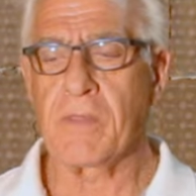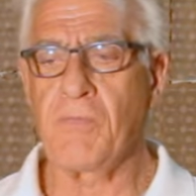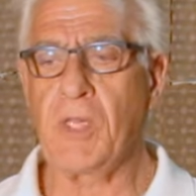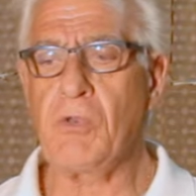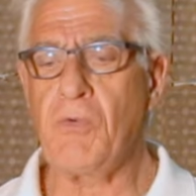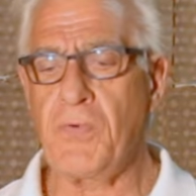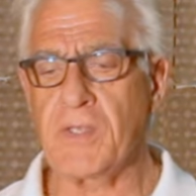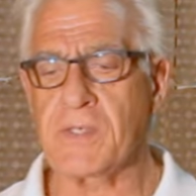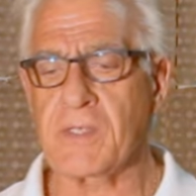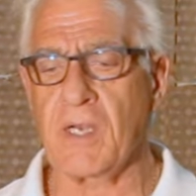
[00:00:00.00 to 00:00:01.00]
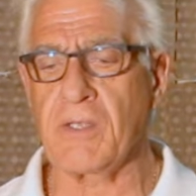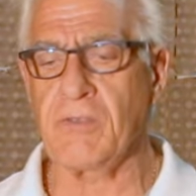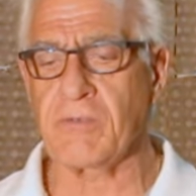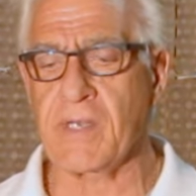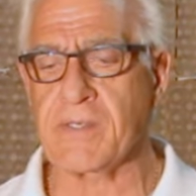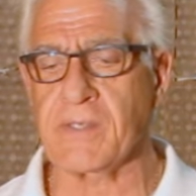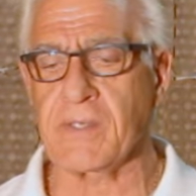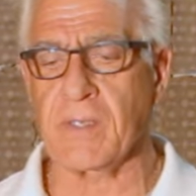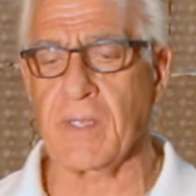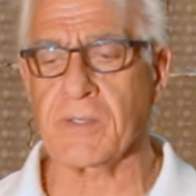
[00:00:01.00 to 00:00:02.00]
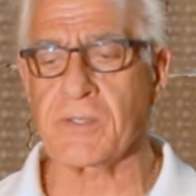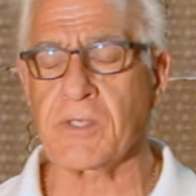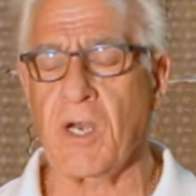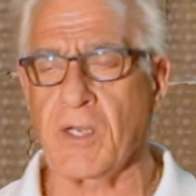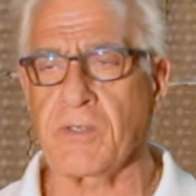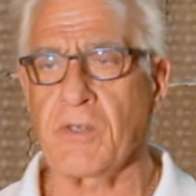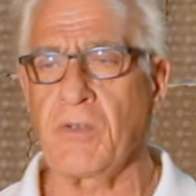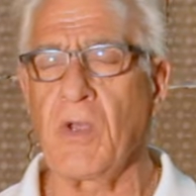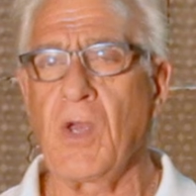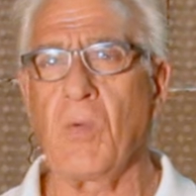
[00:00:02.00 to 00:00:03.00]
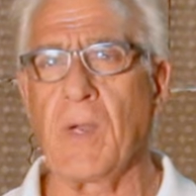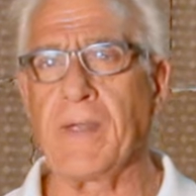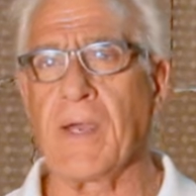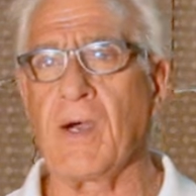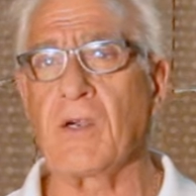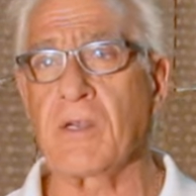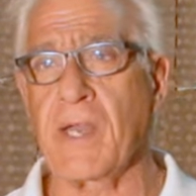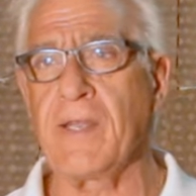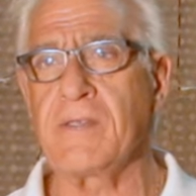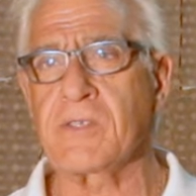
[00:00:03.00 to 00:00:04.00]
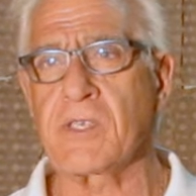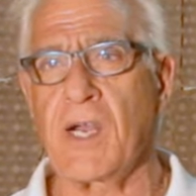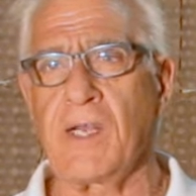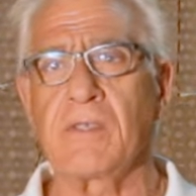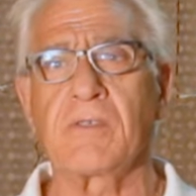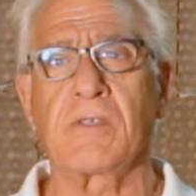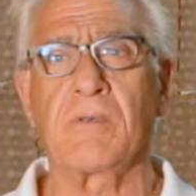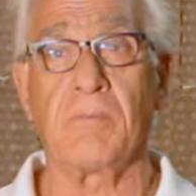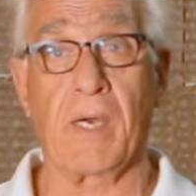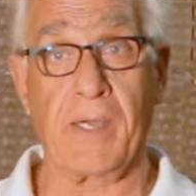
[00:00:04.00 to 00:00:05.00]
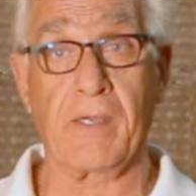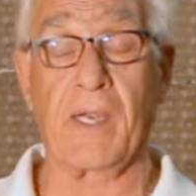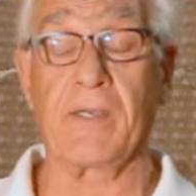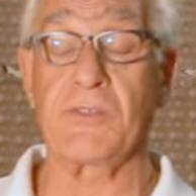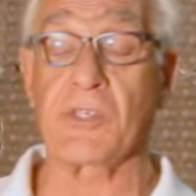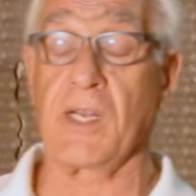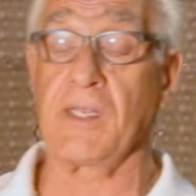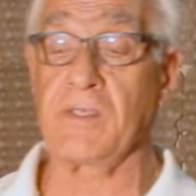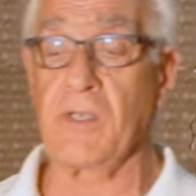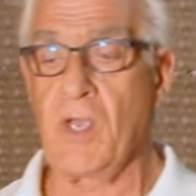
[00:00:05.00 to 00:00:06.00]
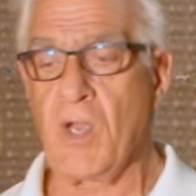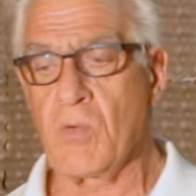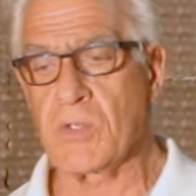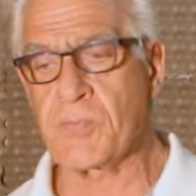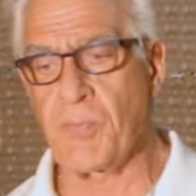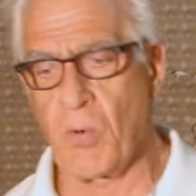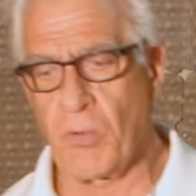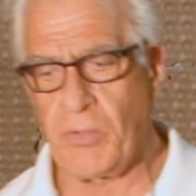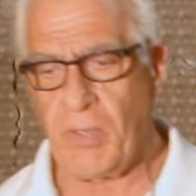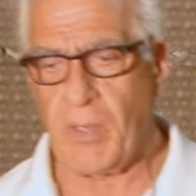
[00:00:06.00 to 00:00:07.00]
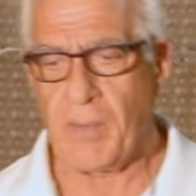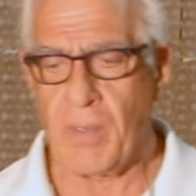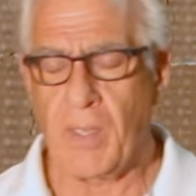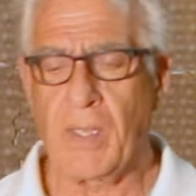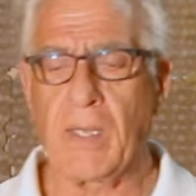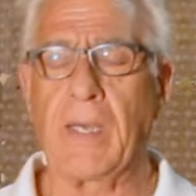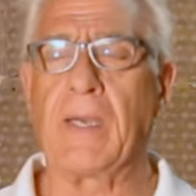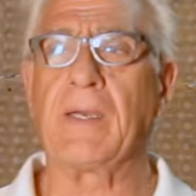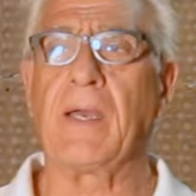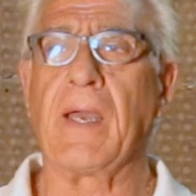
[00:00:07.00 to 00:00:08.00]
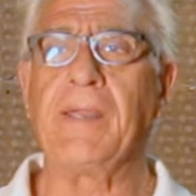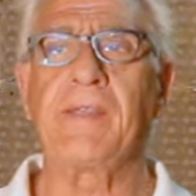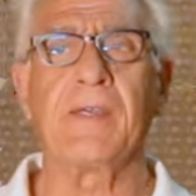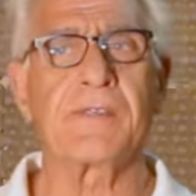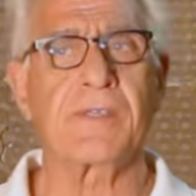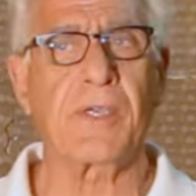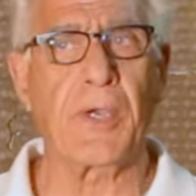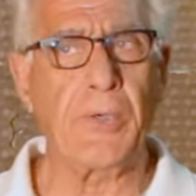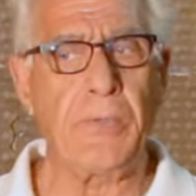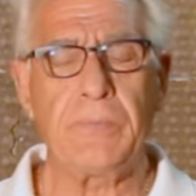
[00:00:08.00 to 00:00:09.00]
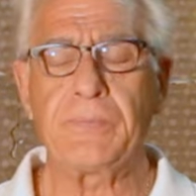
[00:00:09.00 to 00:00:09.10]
The Wilko von Staden Trust started when our grandchild, my grandchild, was born uh, eight years ago.